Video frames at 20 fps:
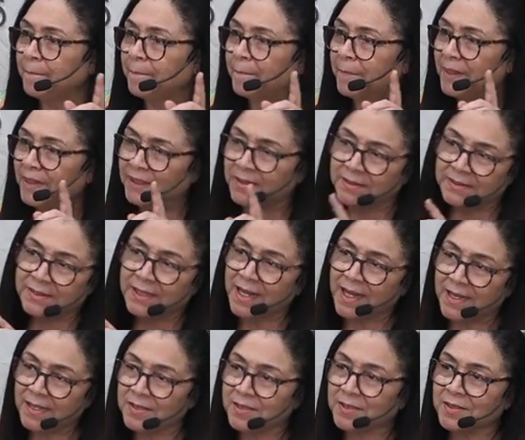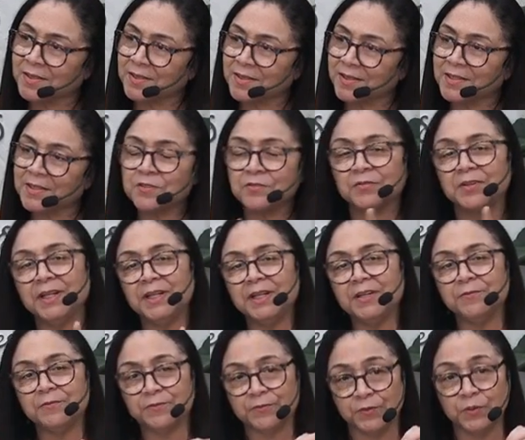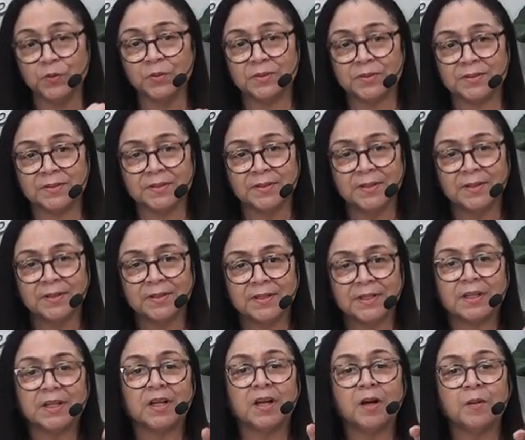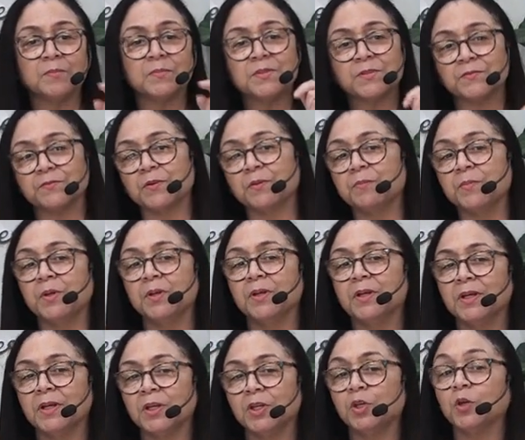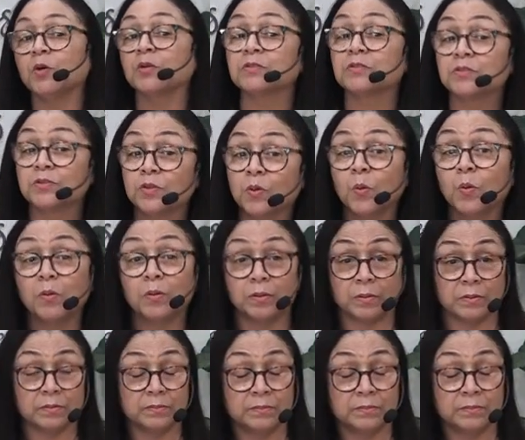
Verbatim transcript: But the test is really fruit that comes from your soul.